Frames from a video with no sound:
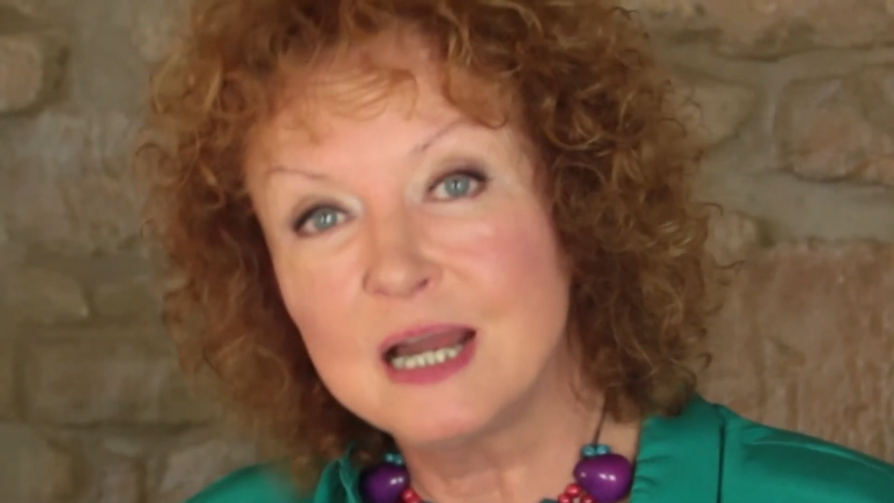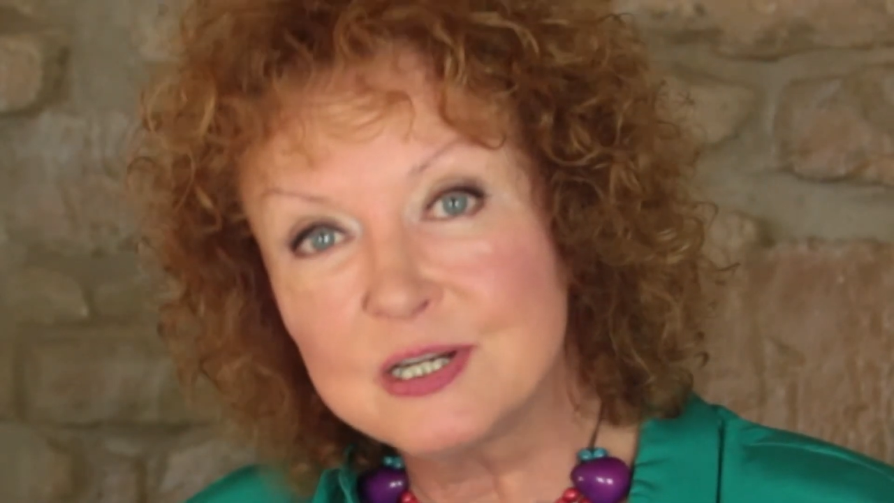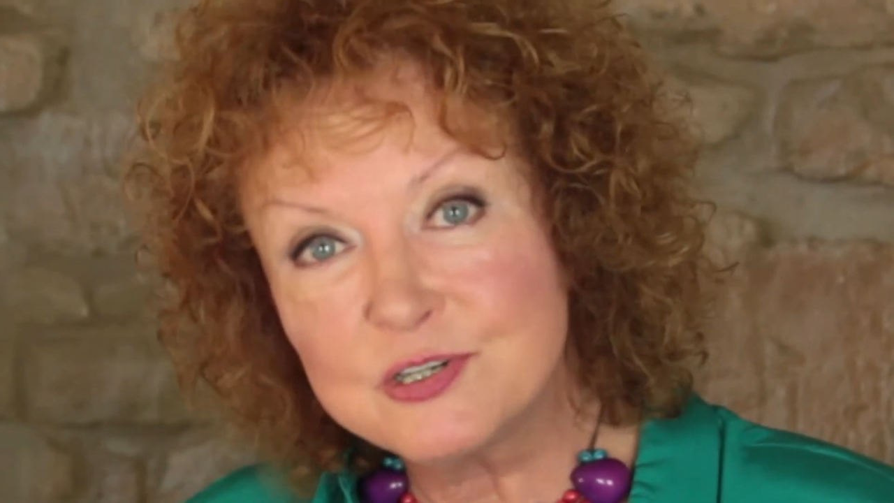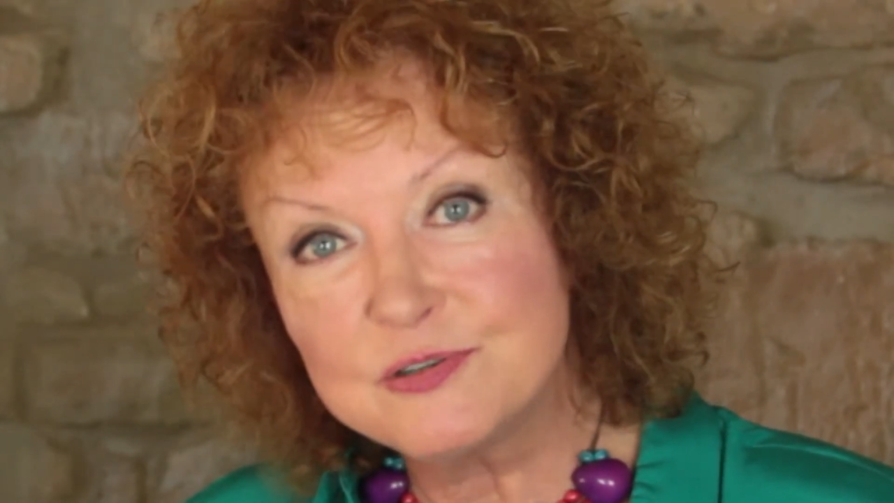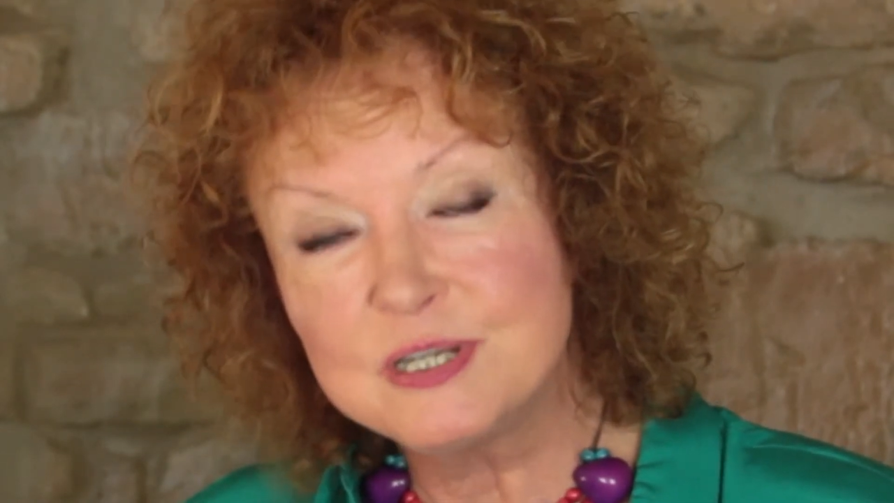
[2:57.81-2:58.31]

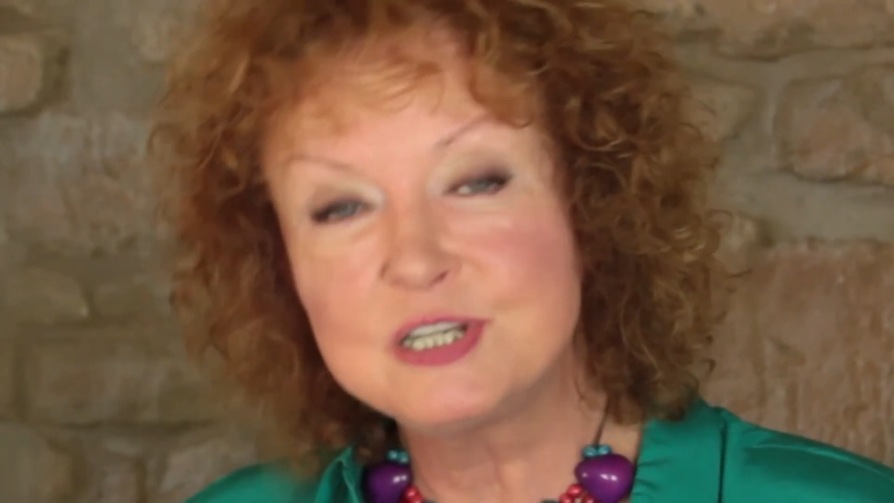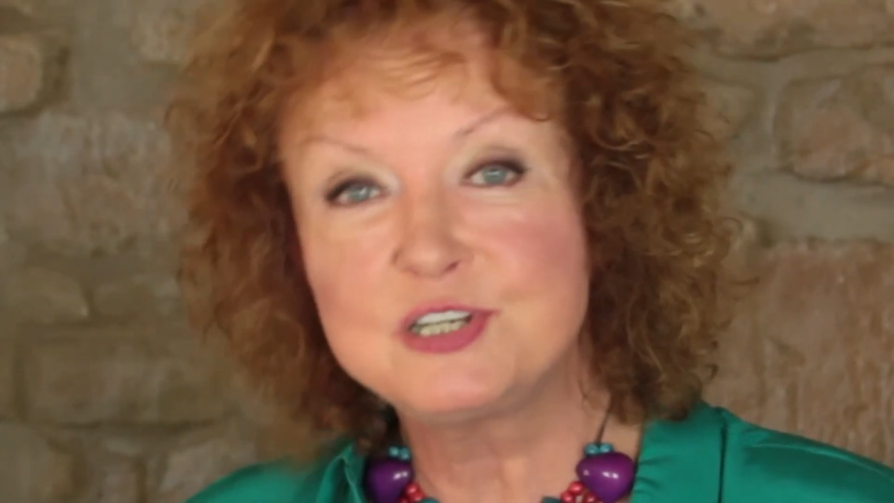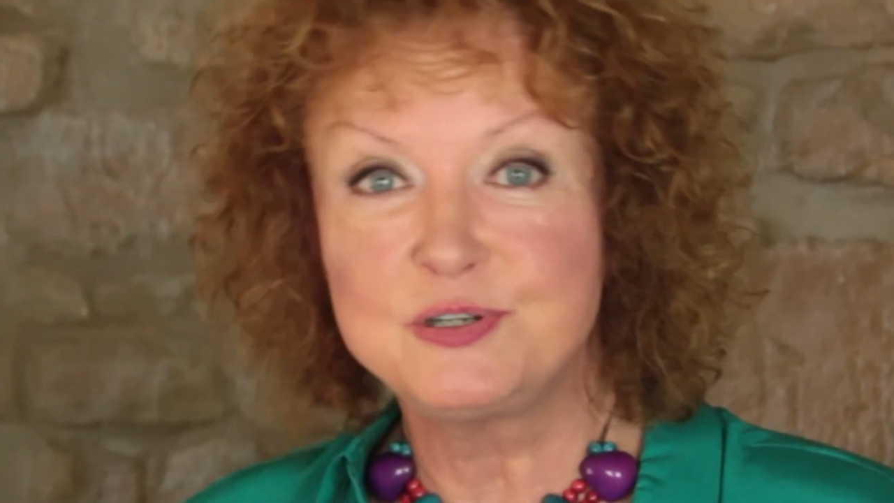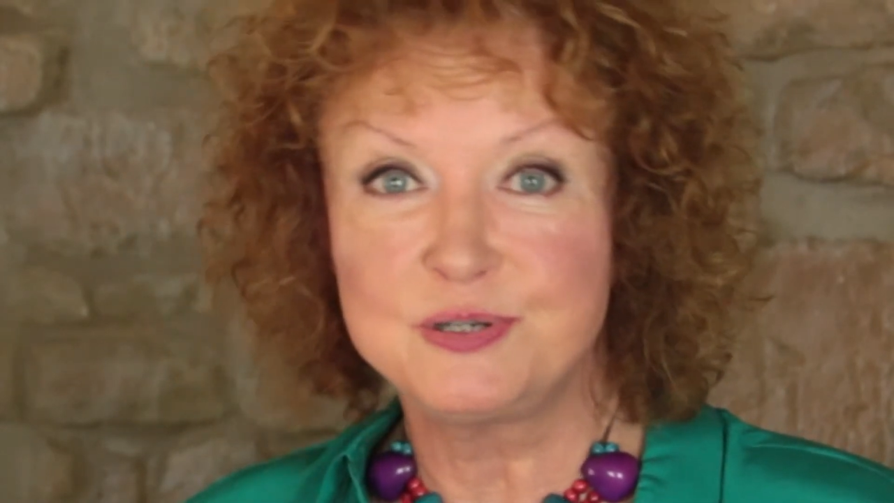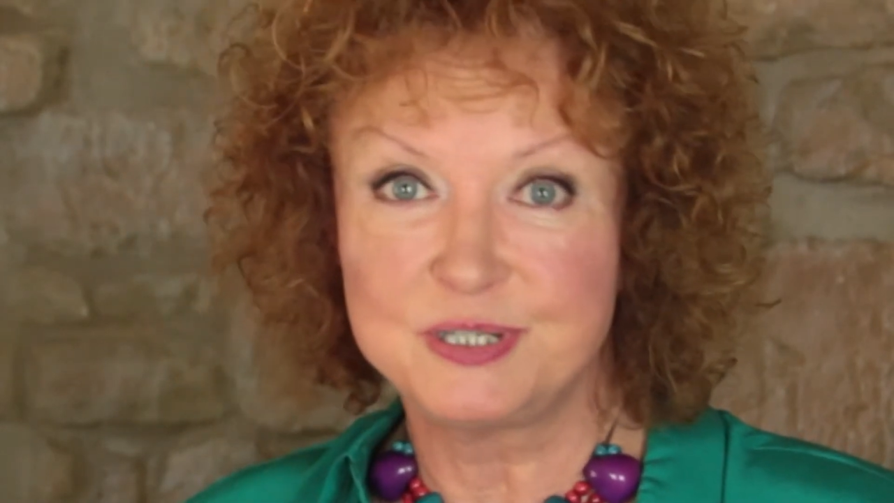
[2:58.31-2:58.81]

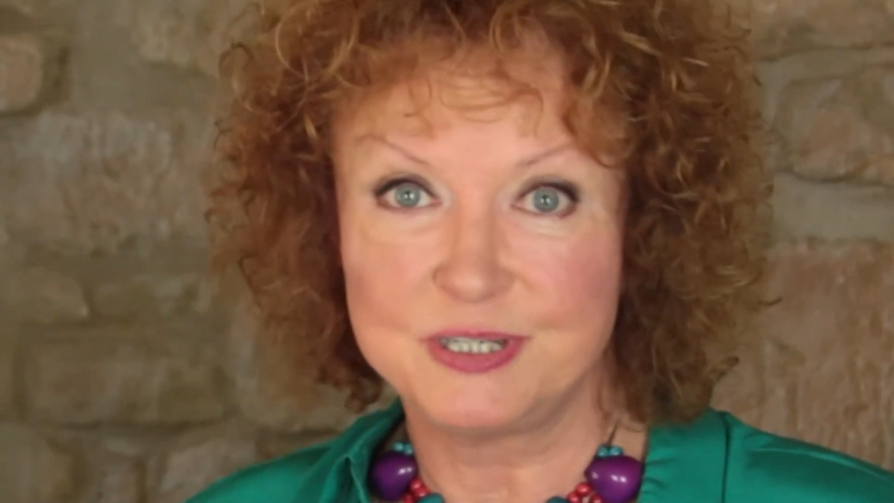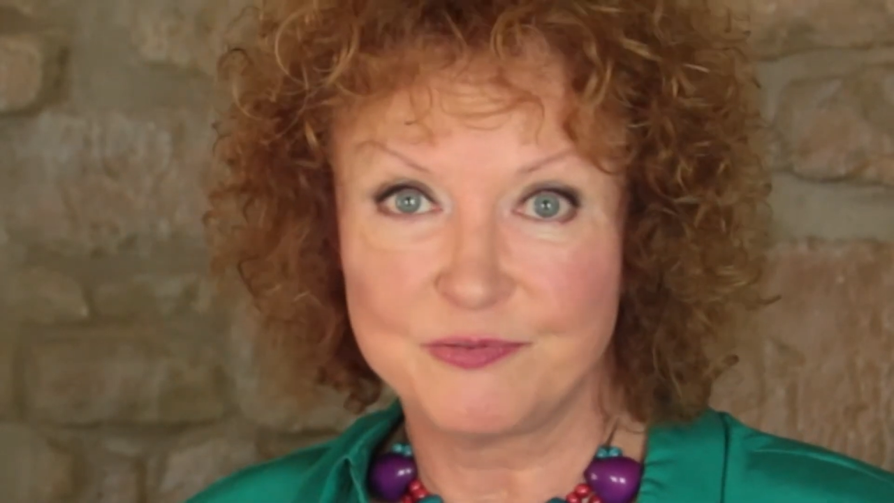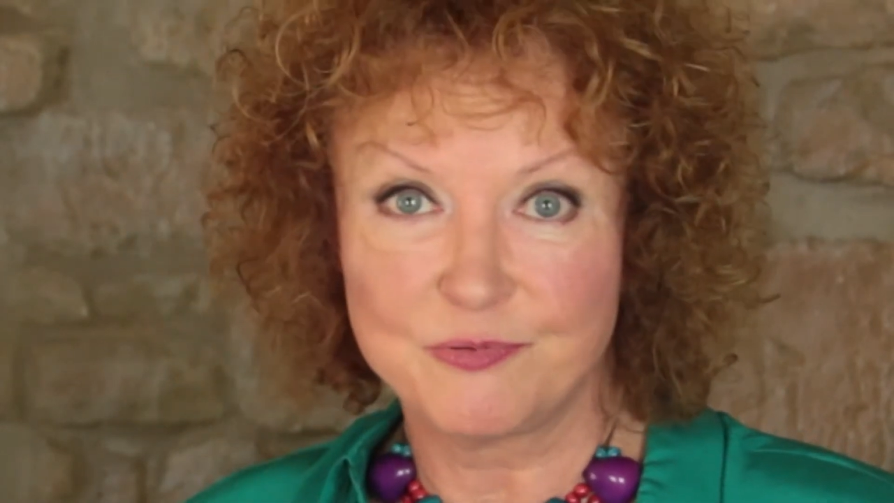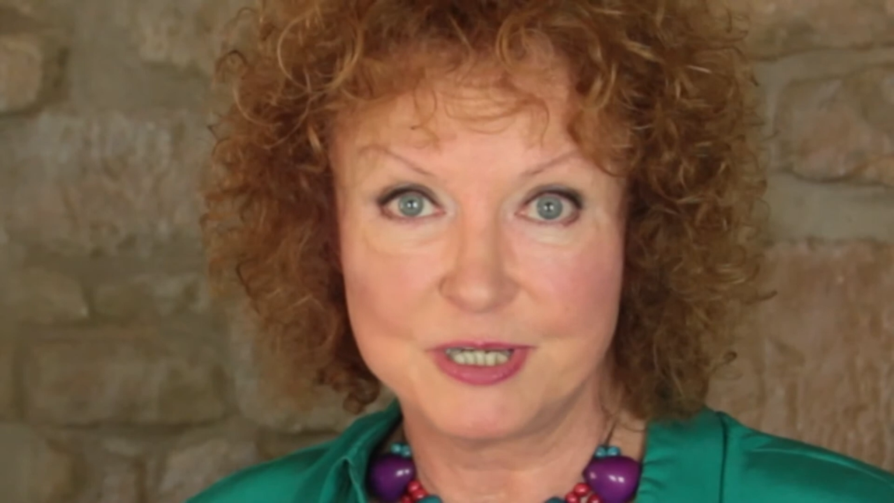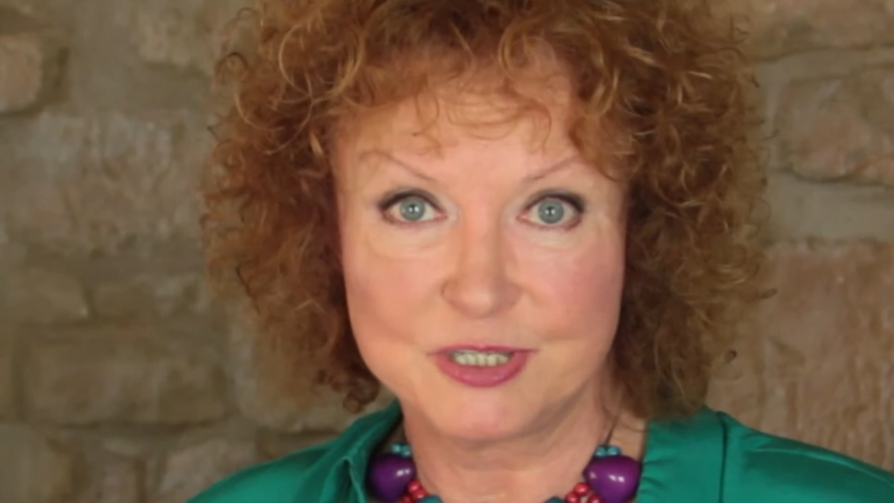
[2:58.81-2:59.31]

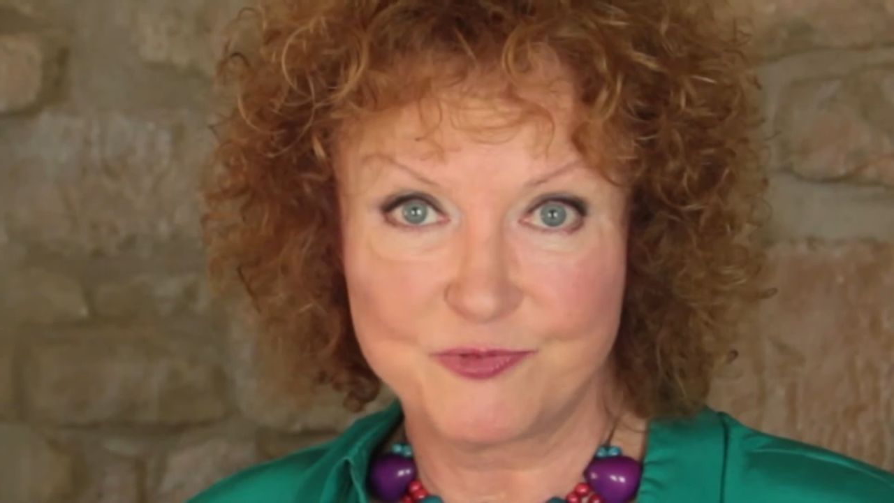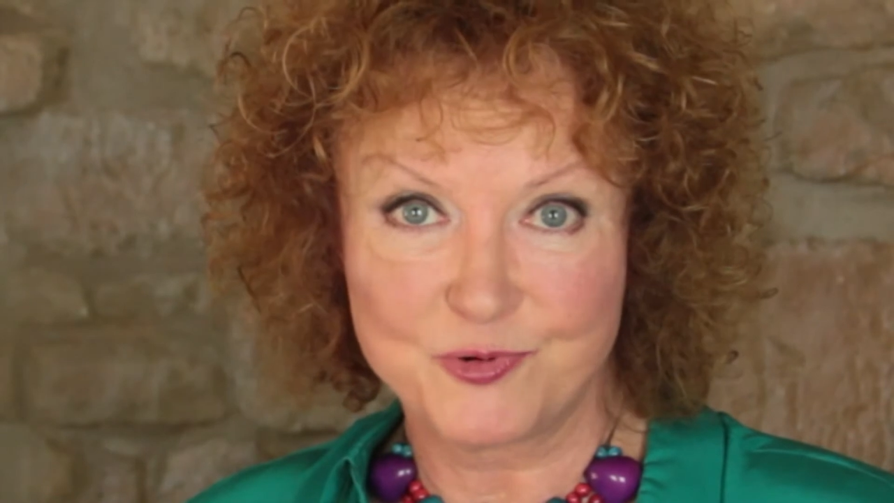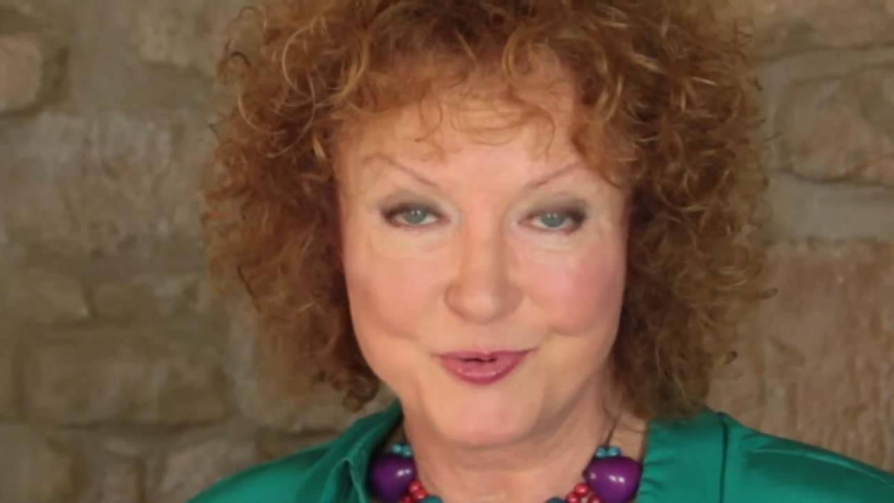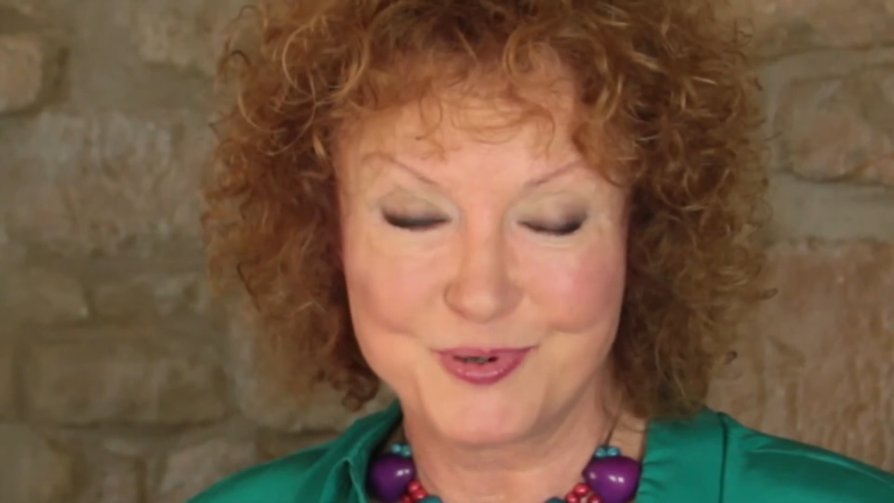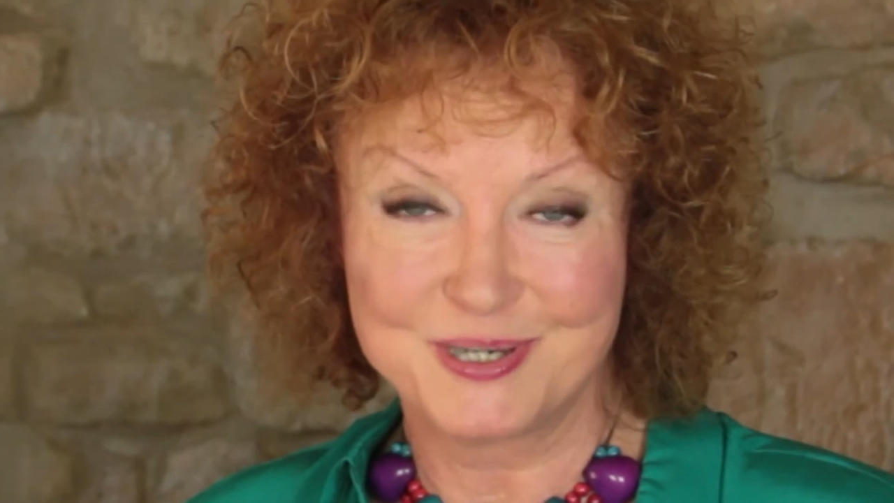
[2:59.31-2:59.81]
counterintuitive ways
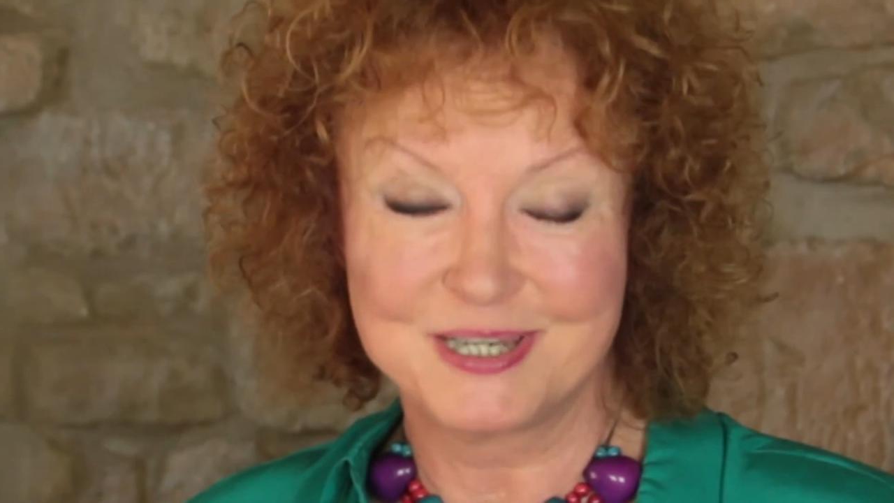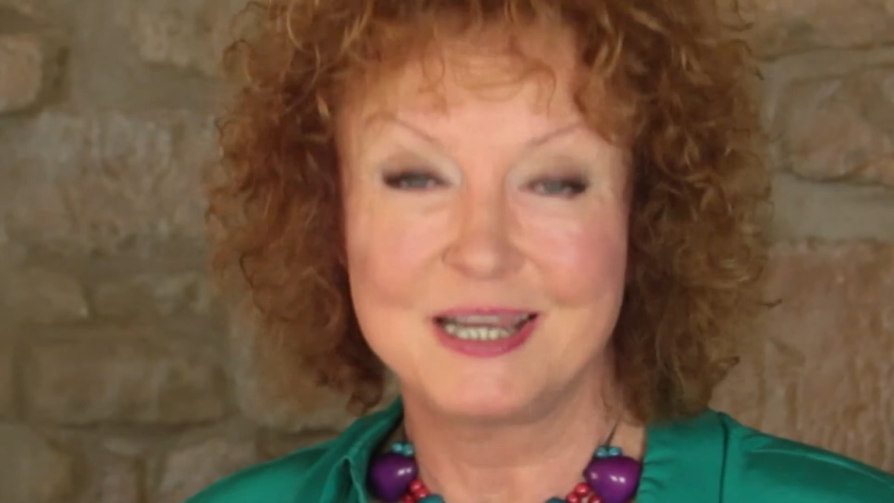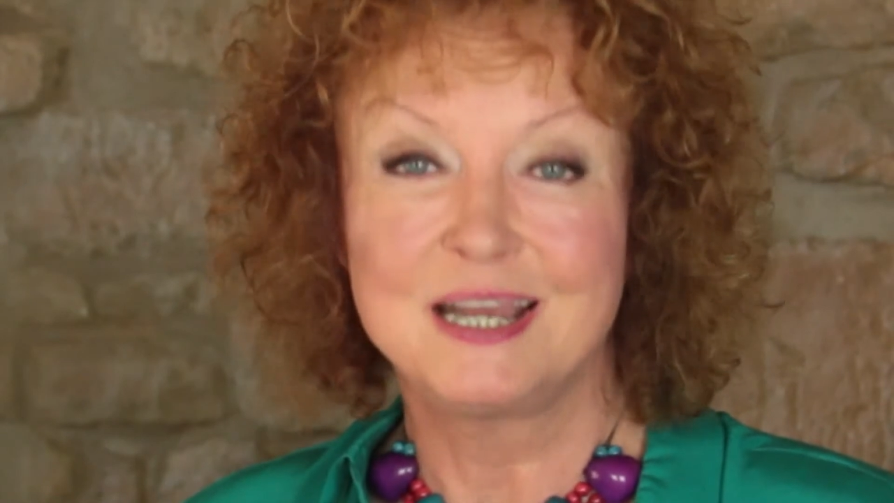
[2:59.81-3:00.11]
forward